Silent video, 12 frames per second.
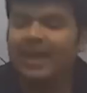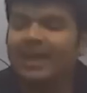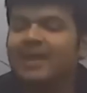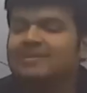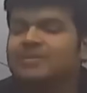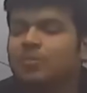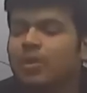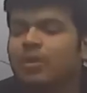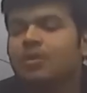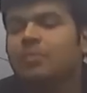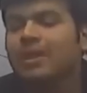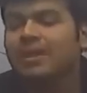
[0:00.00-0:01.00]
LIC wanted
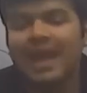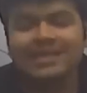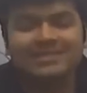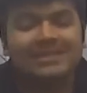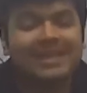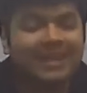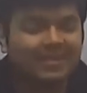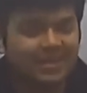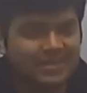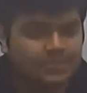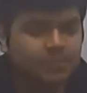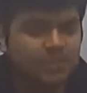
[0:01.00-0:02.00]
the money as later
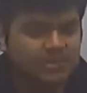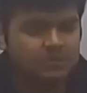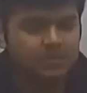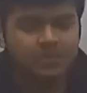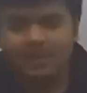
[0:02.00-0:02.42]
as possible,